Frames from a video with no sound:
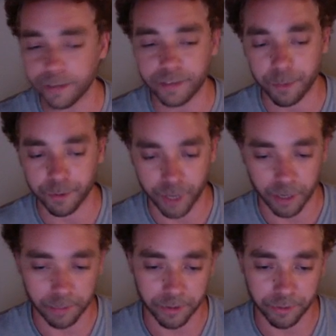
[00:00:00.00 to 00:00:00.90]
game we were
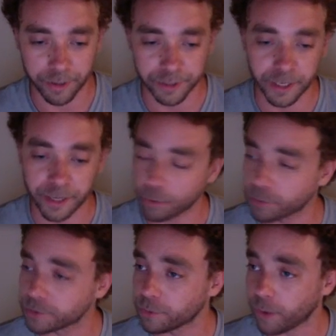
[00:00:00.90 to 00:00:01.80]
talking about the Raiders, and I
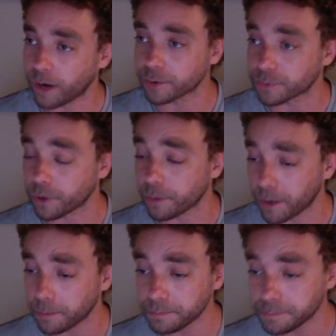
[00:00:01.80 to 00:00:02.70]
told you why I was worried
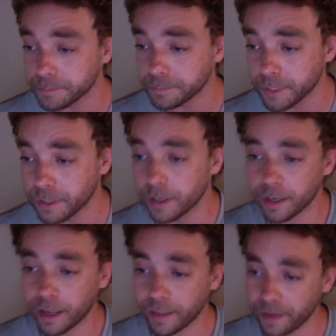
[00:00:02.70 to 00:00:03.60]
about them,
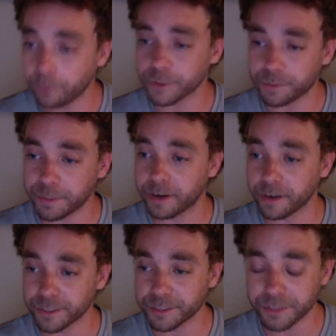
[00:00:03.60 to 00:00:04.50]
and that was
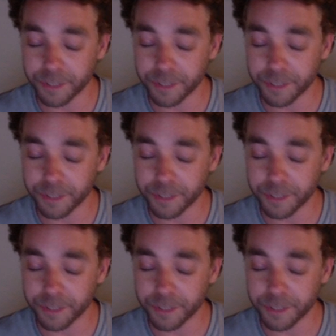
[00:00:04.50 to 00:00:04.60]
because